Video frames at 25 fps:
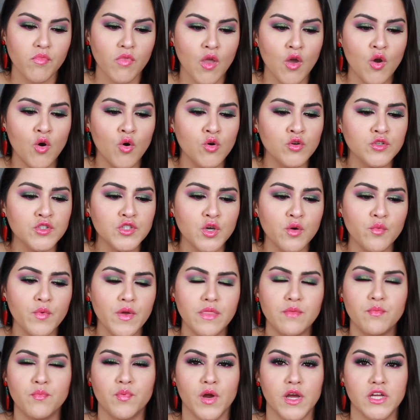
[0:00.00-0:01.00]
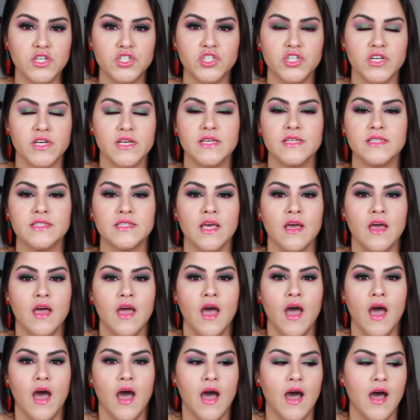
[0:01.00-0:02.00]
Also with brushes,
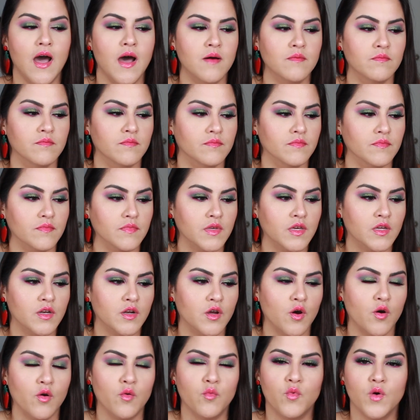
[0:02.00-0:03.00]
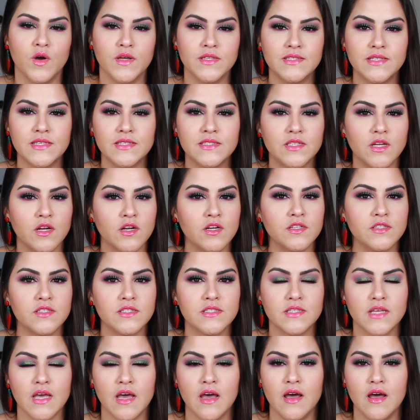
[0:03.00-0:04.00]
you know, once it
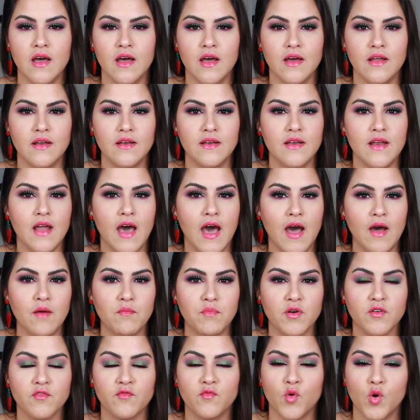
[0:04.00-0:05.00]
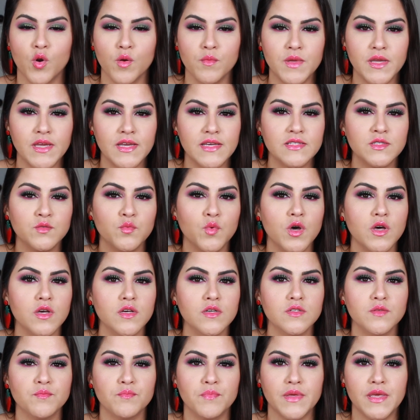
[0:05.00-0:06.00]
starts not performing as
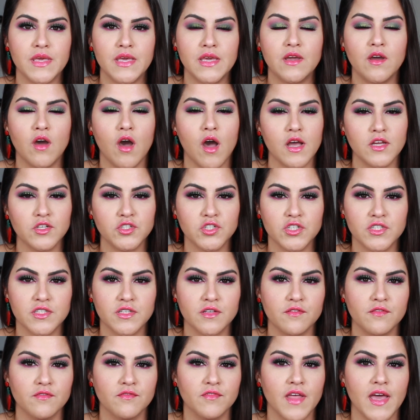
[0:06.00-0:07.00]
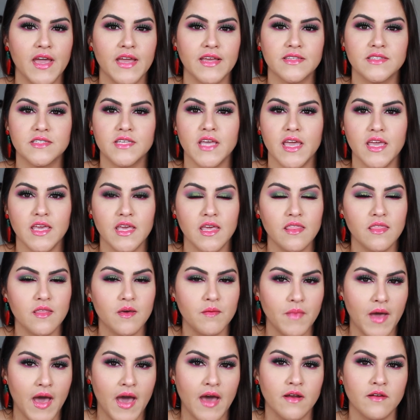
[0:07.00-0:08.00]
well, be cautious of like taking
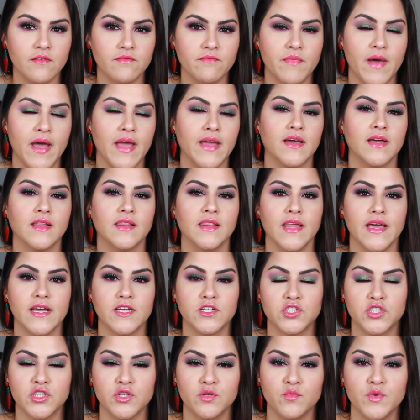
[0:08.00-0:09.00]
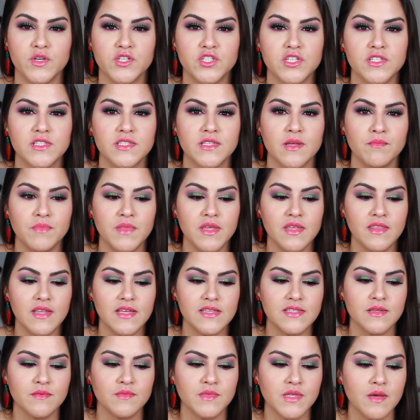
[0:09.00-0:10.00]
them out of my collection, which is something
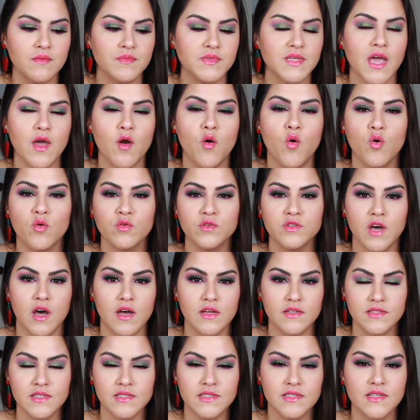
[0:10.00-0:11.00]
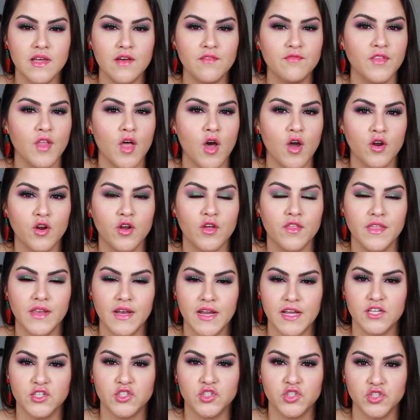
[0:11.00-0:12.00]
that sometimes I hold on to stuff longer
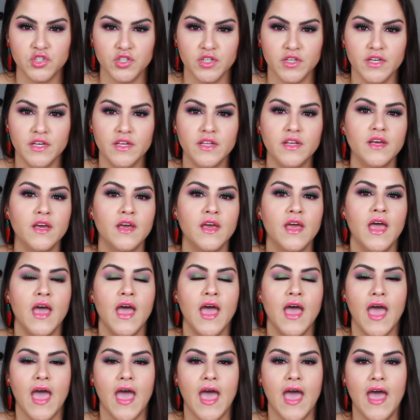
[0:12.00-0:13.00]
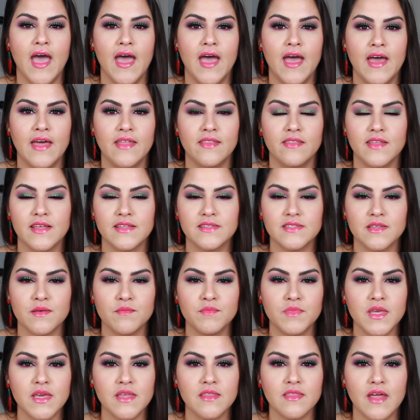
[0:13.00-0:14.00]
than I should. And that's
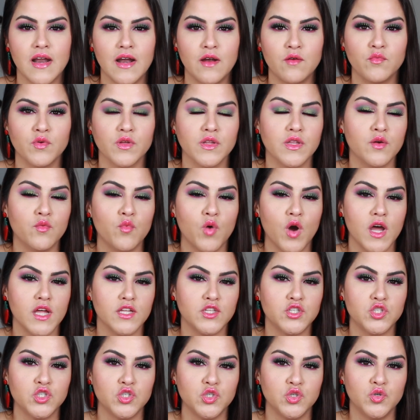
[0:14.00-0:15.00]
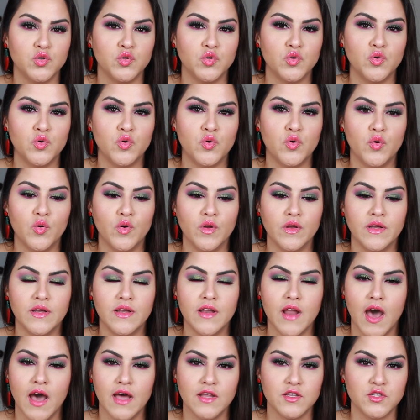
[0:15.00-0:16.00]
something that I really want to
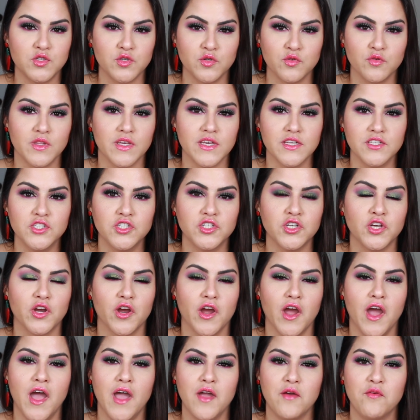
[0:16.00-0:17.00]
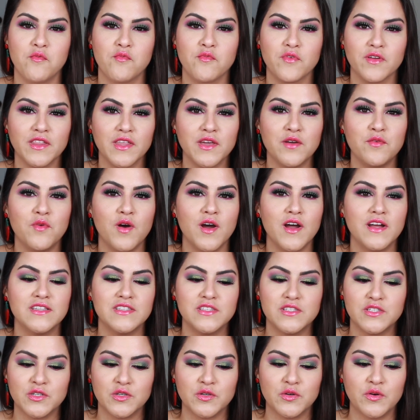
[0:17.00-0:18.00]
not do this year. I really
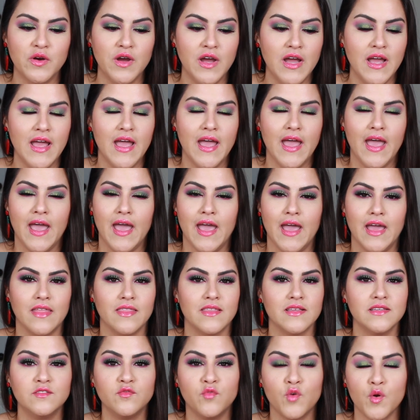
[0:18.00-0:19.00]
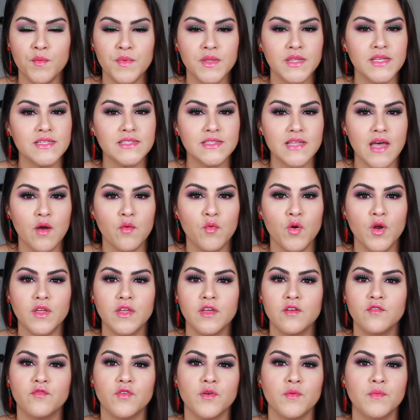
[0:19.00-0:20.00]
want to, hey, this formula is not
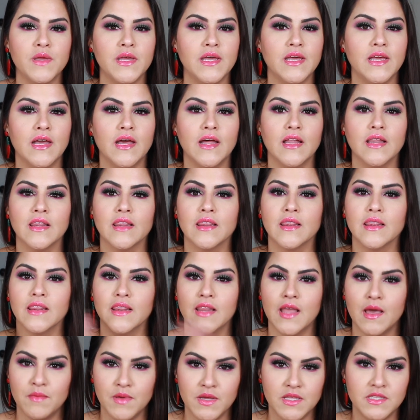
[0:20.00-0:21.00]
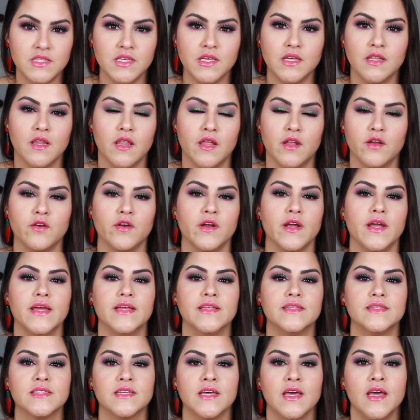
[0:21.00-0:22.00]
working for me, let me declutter
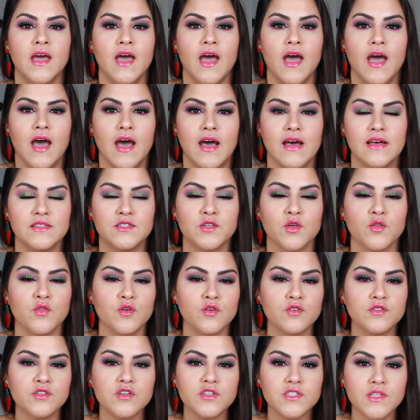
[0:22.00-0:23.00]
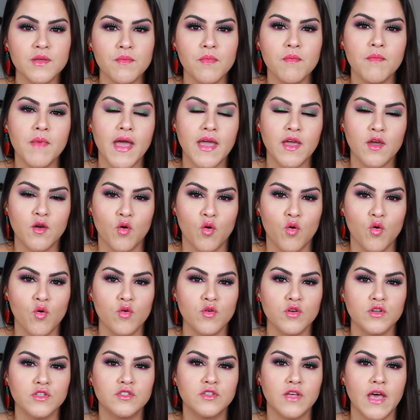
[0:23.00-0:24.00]
it. So those are some of my
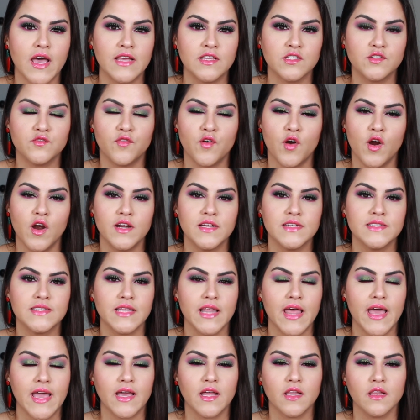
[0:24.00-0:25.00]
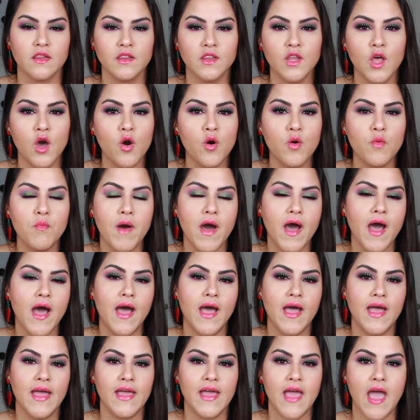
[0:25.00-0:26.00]
goals as far as like low
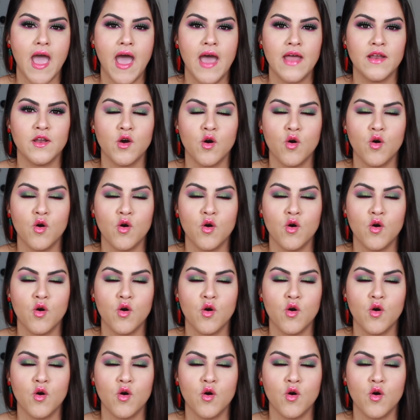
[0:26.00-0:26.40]
buy and